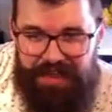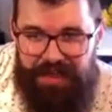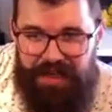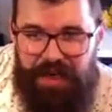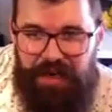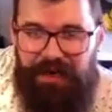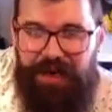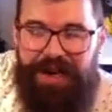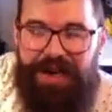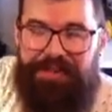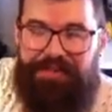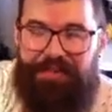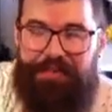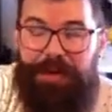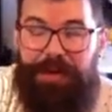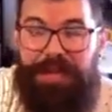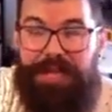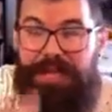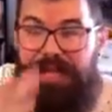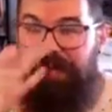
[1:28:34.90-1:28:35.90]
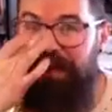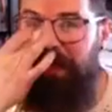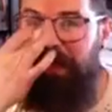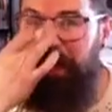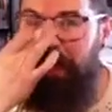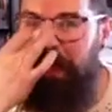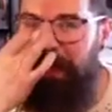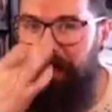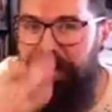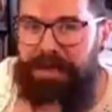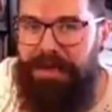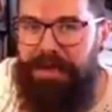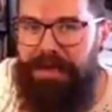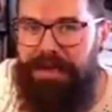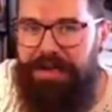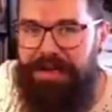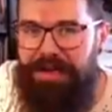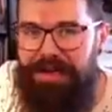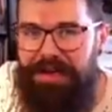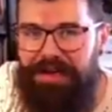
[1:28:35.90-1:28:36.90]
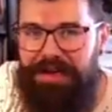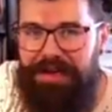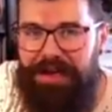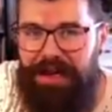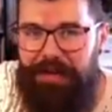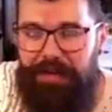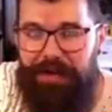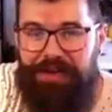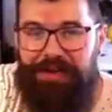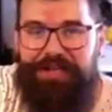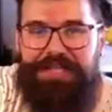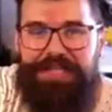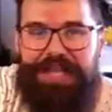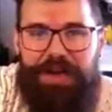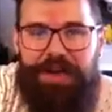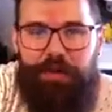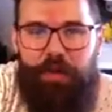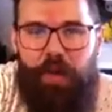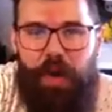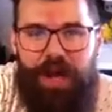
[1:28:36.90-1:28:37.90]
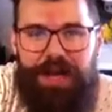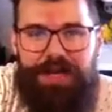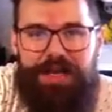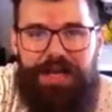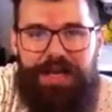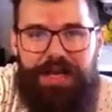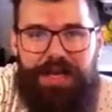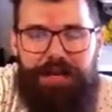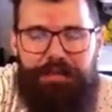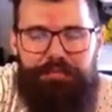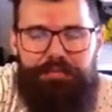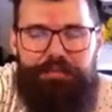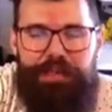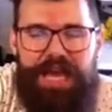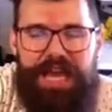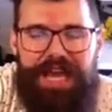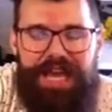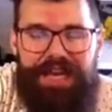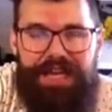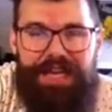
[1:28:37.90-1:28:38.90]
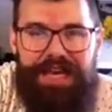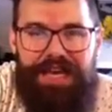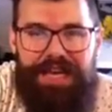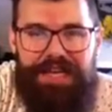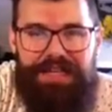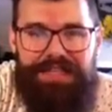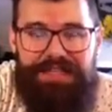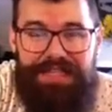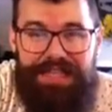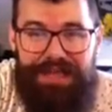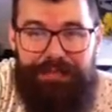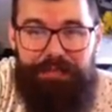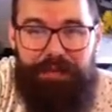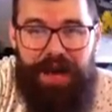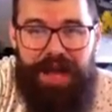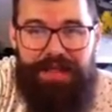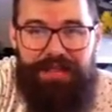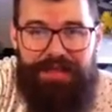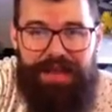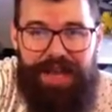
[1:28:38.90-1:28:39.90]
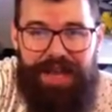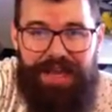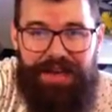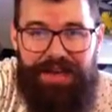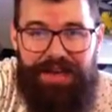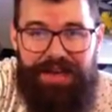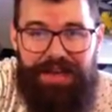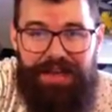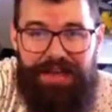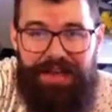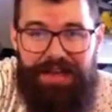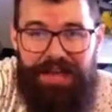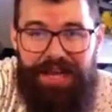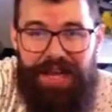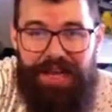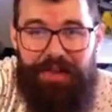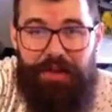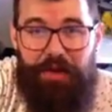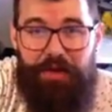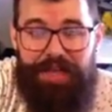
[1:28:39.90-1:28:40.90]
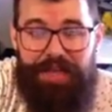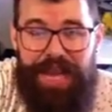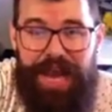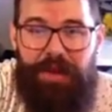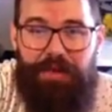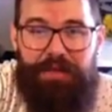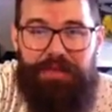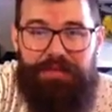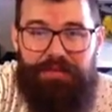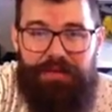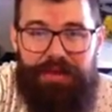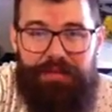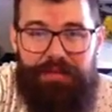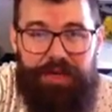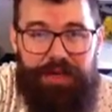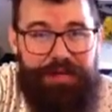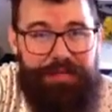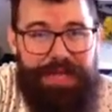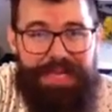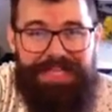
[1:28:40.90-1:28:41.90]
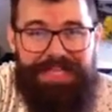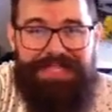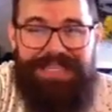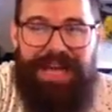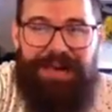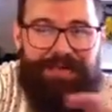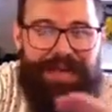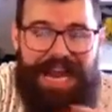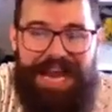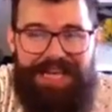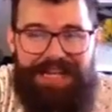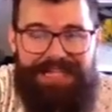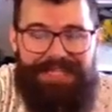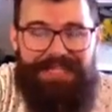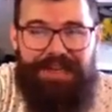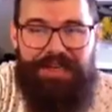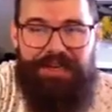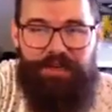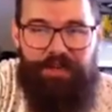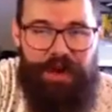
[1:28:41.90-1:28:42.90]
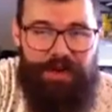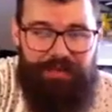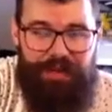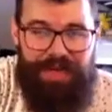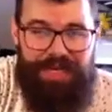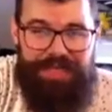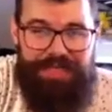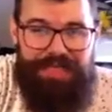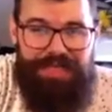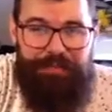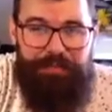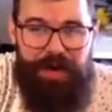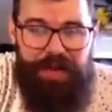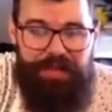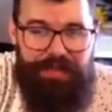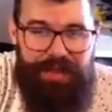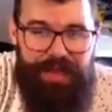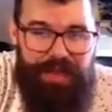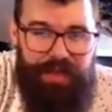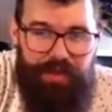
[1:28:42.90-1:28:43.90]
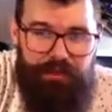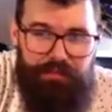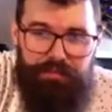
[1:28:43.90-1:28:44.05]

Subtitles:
All right, everybody. I want you to take one big, deep breath in, and then on the count of 3, we're going to make a sound. Any sound you want. Ready? Deep breath in.